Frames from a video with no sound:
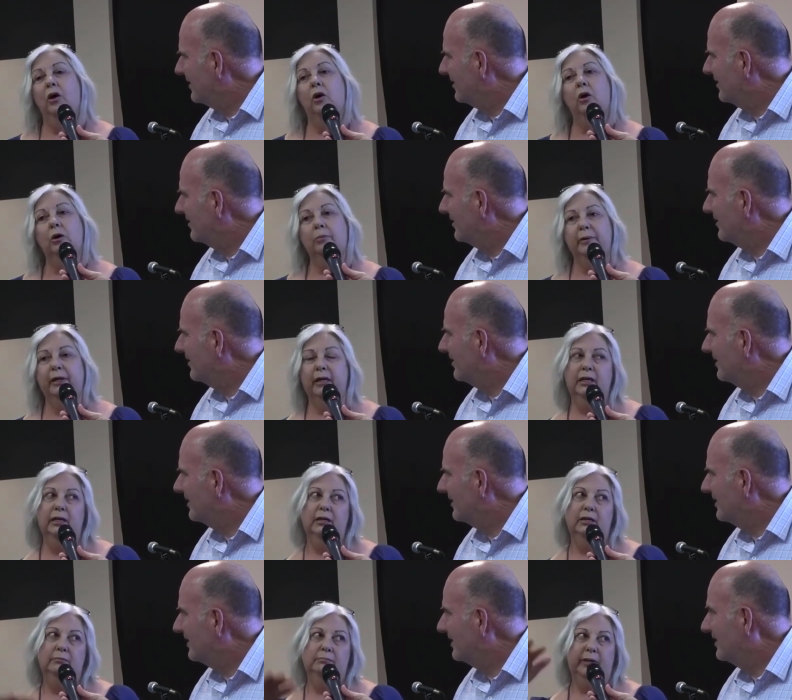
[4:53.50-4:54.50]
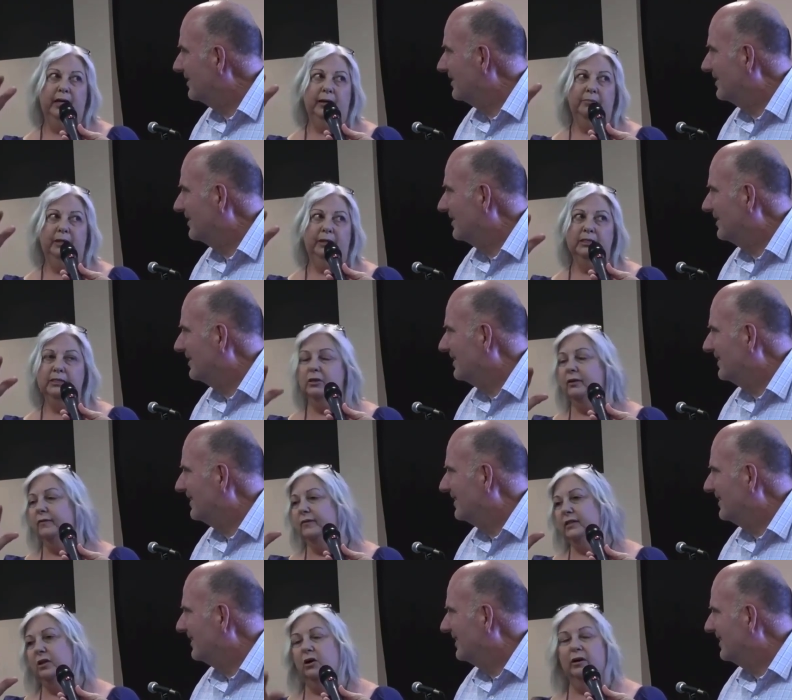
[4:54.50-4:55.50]
Speaker 1: oh, but it can be up in the
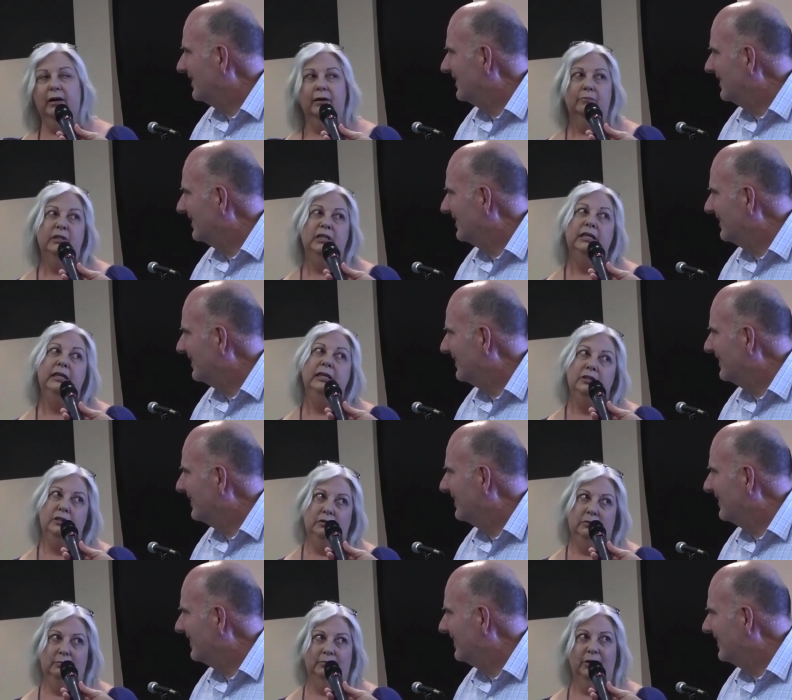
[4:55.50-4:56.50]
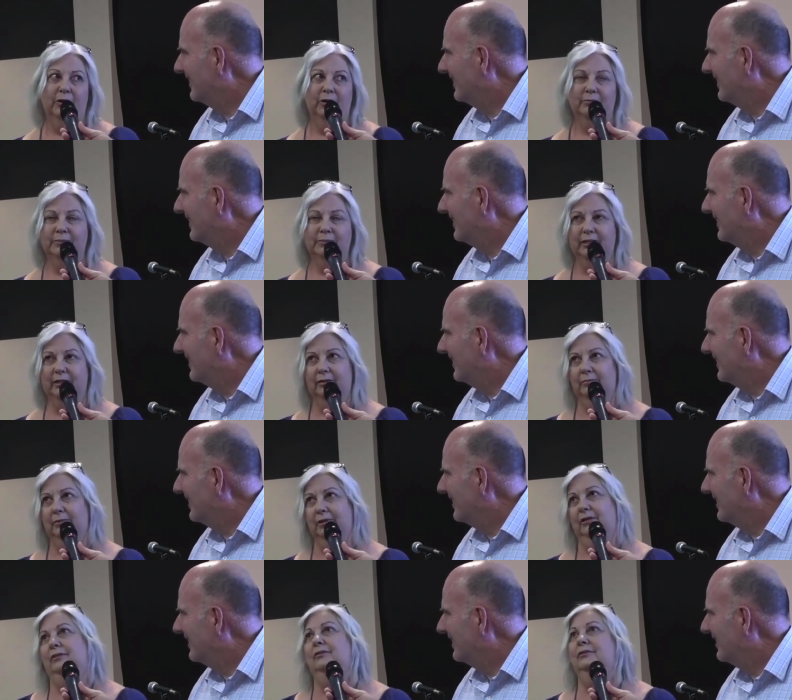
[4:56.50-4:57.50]
cervix, higher up. We need to do a biopsy. And I'm
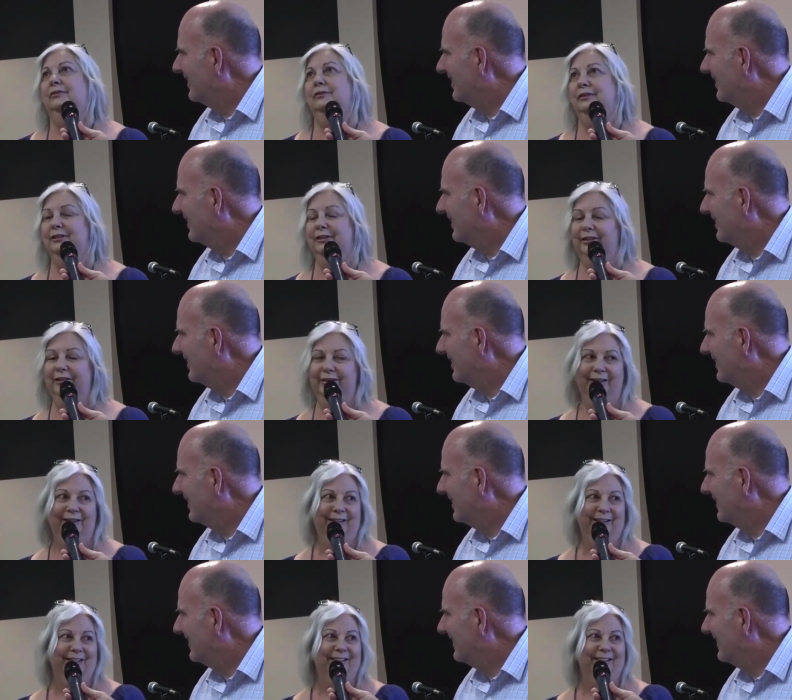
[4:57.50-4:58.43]
like, oh, no.